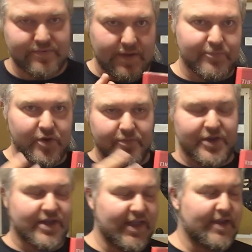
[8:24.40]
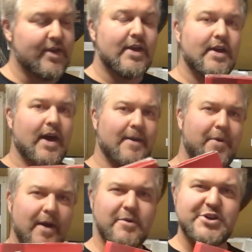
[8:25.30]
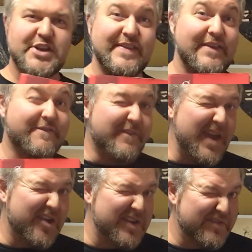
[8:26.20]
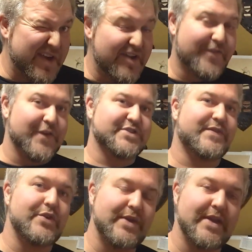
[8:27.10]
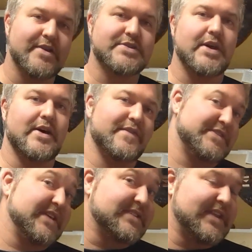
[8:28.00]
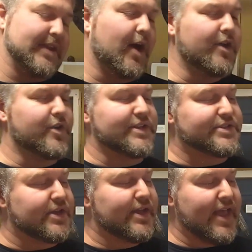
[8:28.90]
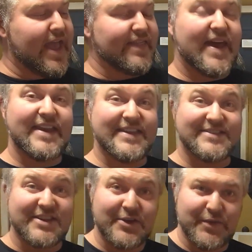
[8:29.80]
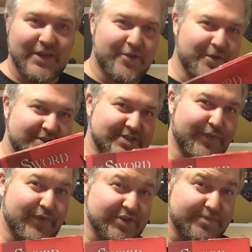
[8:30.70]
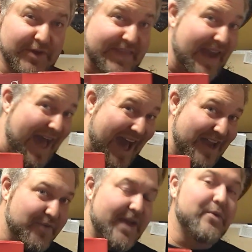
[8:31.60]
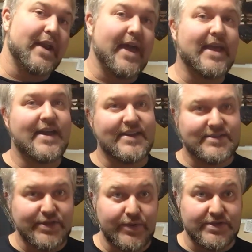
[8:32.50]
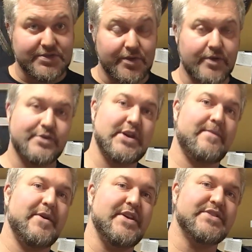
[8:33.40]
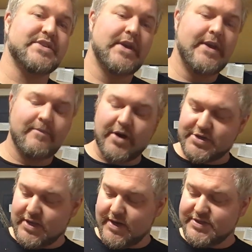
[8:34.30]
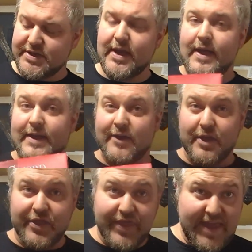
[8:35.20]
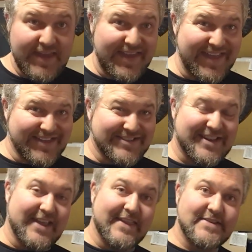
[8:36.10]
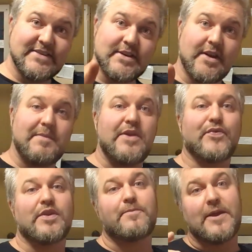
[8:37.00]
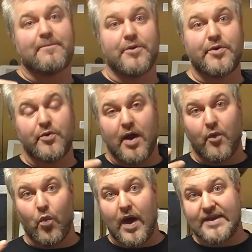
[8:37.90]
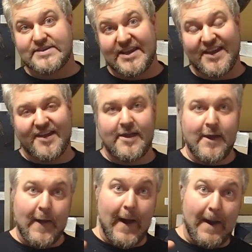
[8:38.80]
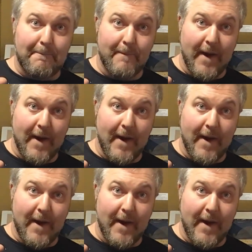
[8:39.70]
appropriate clan, published in the very first few years of the 1600s. And that is really cool. This is the first book that I read when I got into historical Japanese martial arts. Now the thing is, and this is going to be for the people who are wanting a